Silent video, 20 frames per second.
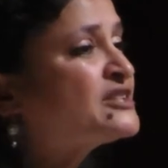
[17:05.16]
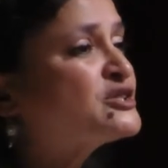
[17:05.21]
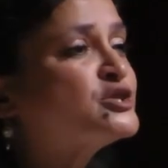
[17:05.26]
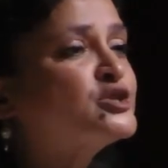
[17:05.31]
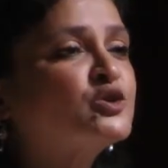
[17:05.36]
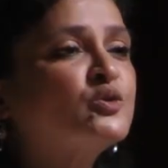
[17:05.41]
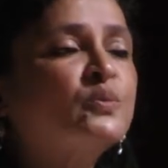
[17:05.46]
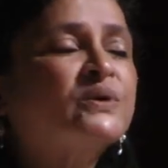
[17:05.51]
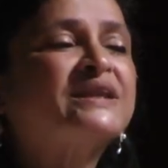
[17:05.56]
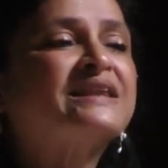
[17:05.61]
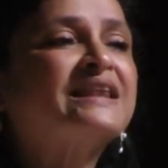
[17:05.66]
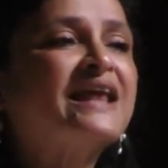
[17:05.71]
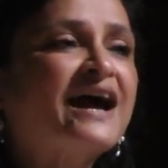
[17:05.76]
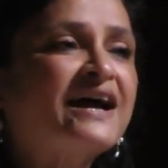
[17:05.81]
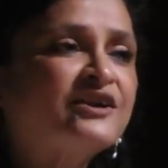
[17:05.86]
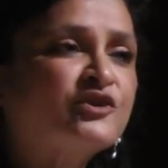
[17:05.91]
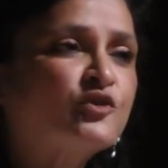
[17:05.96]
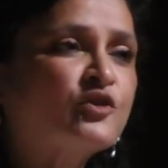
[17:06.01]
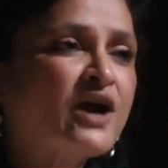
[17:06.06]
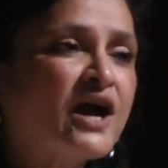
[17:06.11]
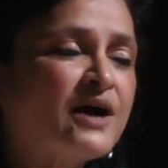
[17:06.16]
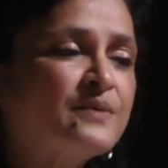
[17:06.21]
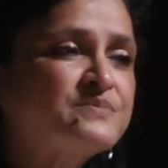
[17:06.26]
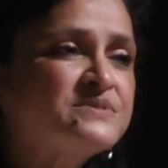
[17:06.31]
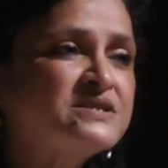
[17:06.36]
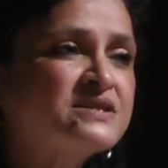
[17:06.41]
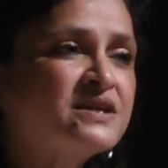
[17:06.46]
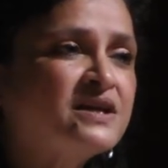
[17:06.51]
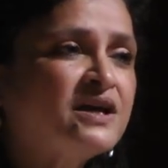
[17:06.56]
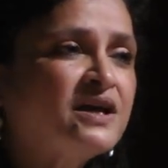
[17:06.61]
to do with land
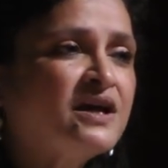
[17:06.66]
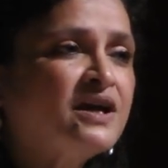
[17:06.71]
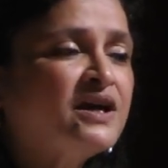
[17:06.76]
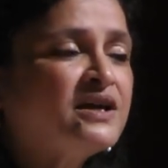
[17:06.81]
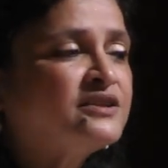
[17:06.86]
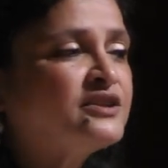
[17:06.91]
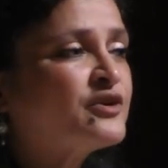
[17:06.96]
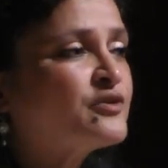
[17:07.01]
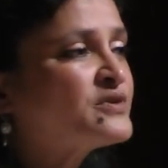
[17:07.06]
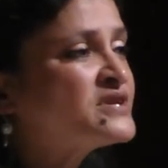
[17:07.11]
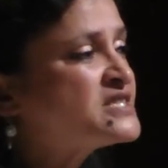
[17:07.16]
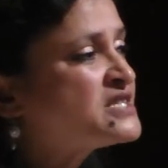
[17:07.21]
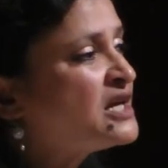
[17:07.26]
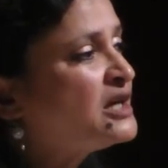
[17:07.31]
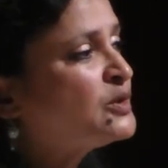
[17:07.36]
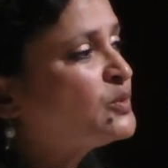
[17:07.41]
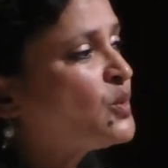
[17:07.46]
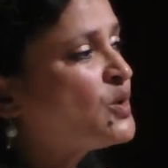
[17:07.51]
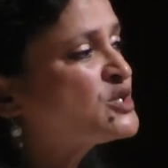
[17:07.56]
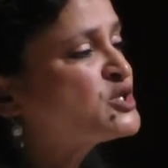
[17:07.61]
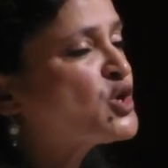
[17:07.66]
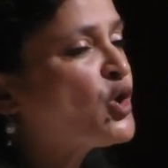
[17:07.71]
grabs, the result was